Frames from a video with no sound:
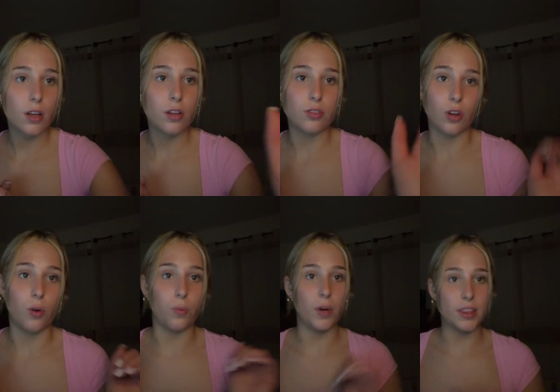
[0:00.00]
So
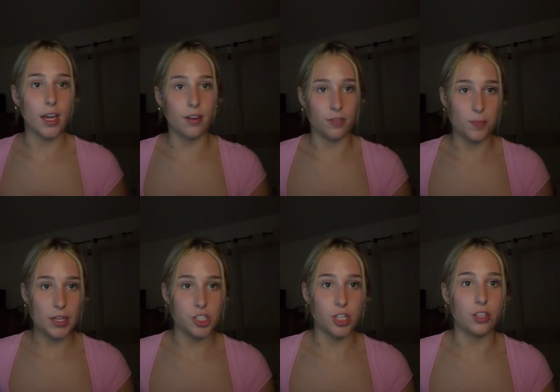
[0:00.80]
with that
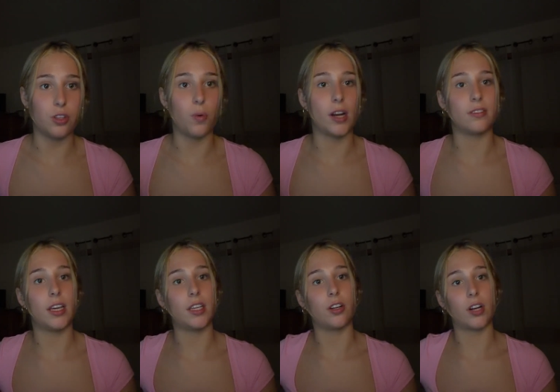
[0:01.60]
information, you want to
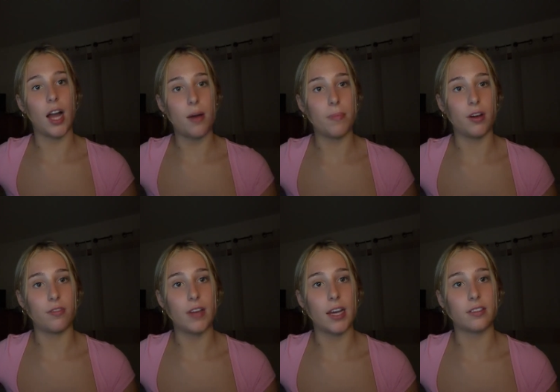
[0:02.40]
take your compound
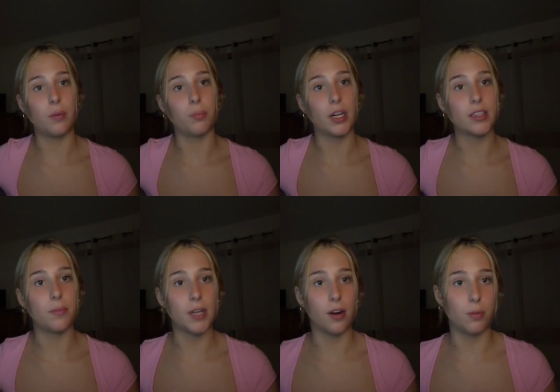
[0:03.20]
facts and break them
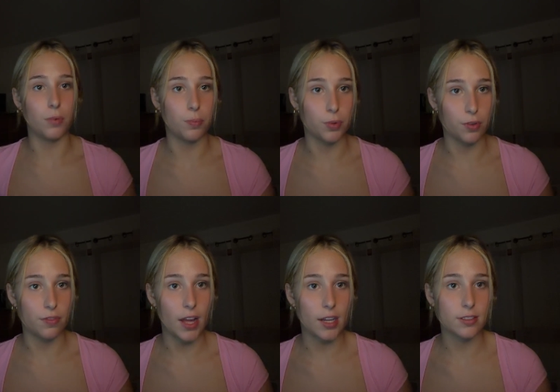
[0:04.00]
down into brute
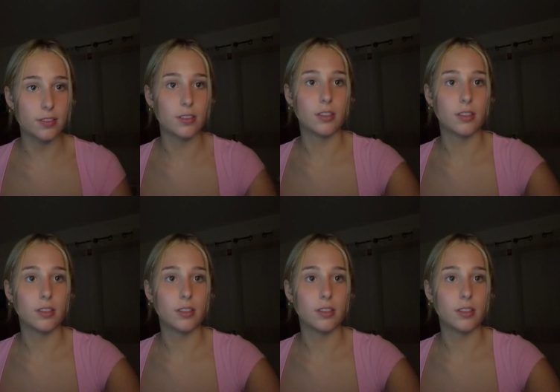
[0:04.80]
facts.